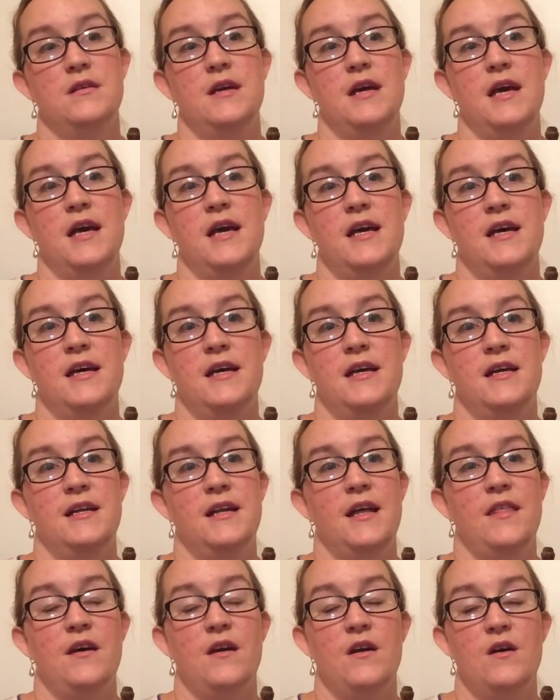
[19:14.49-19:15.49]
And
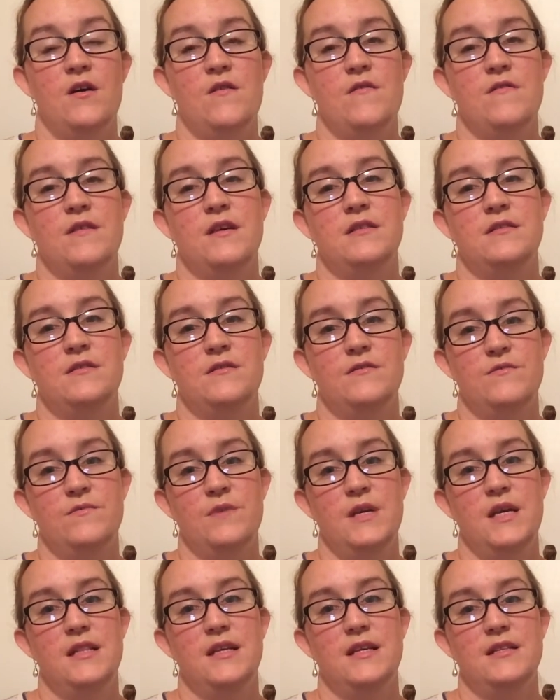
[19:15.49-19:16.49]
I thought, oh, that's so
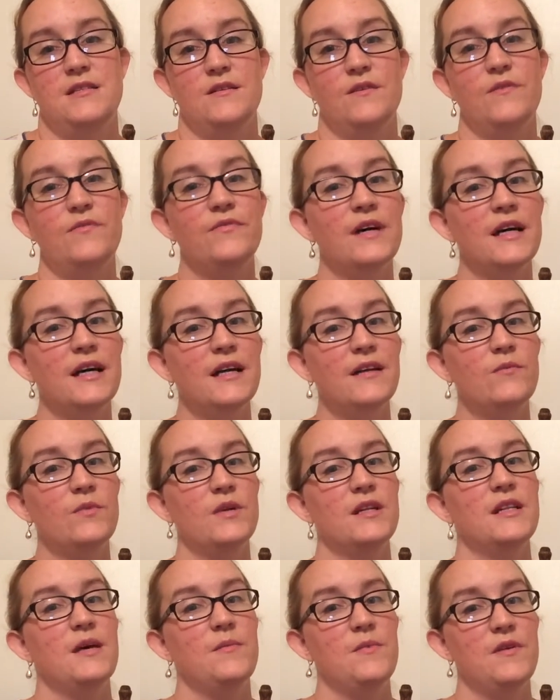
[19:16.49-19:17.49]
sweet, that's so fun,
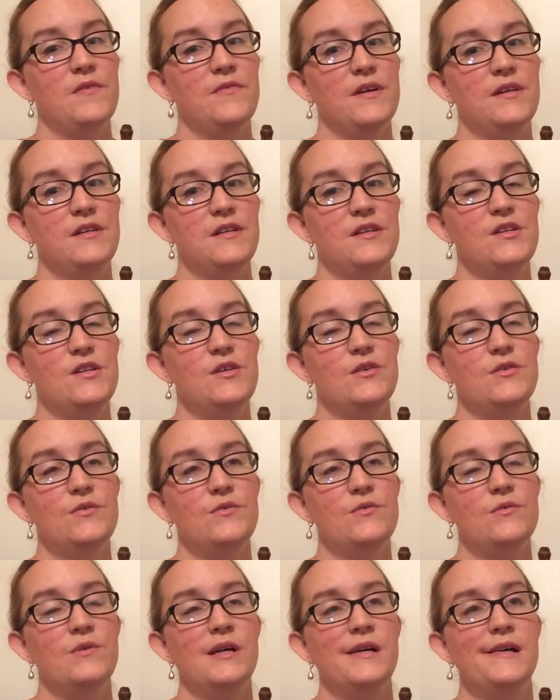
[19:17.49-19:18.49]
wouldn't that be fun to
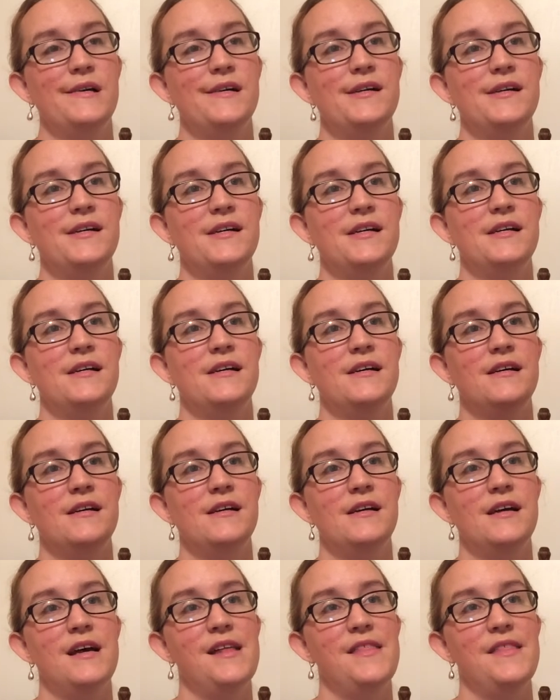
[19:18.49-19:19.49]
do?
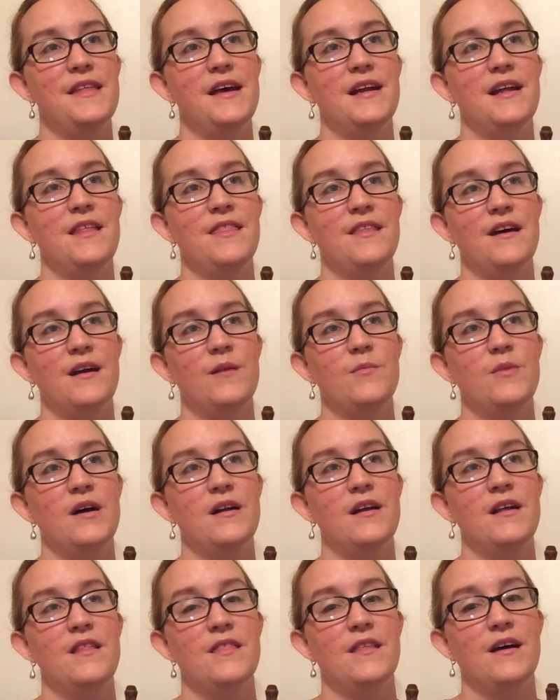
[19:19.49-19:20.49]
And then I thought about
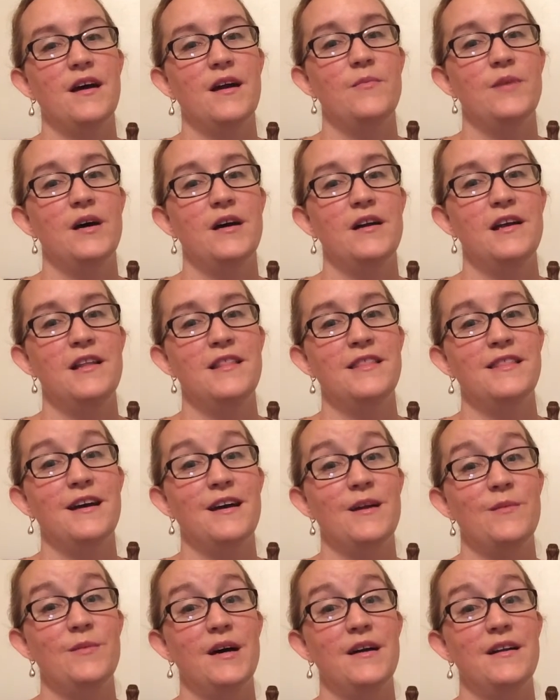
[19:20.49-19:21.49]
it and thought about it and
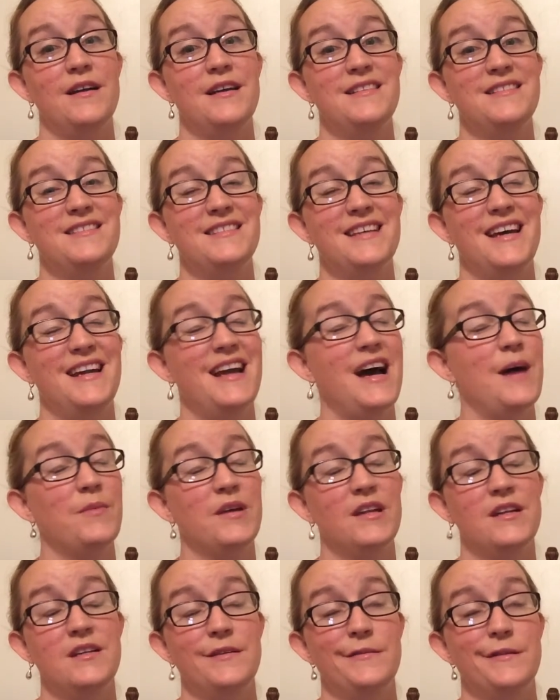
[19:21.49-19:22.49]
thought about it and said, I'm
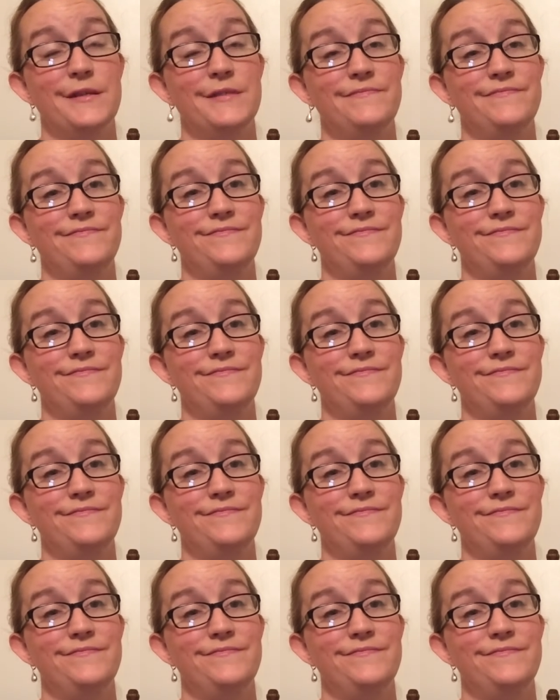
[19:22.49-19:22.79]
going to do it.